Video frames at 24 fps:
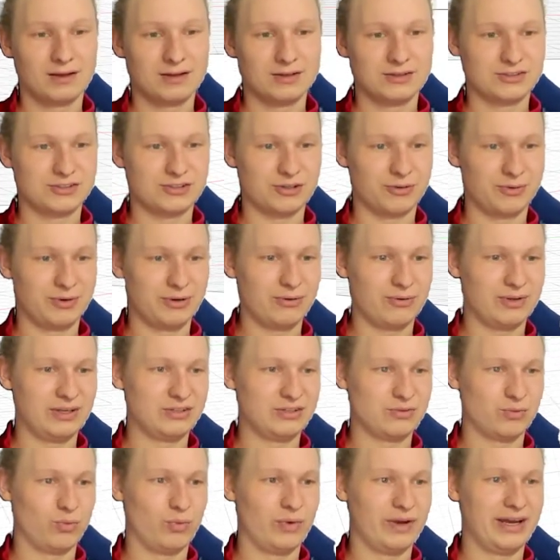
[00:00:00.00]
So we've got all these
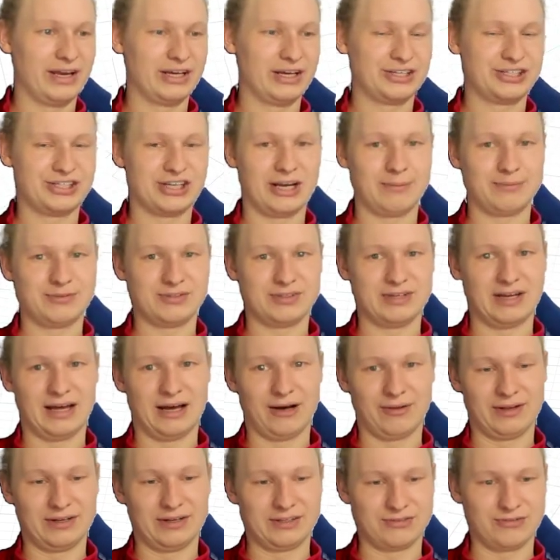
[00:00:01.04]
weird shapes now,
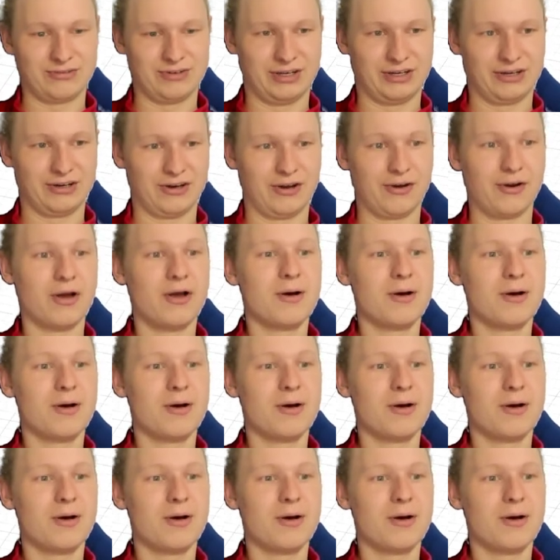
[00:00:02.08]
and that's really good.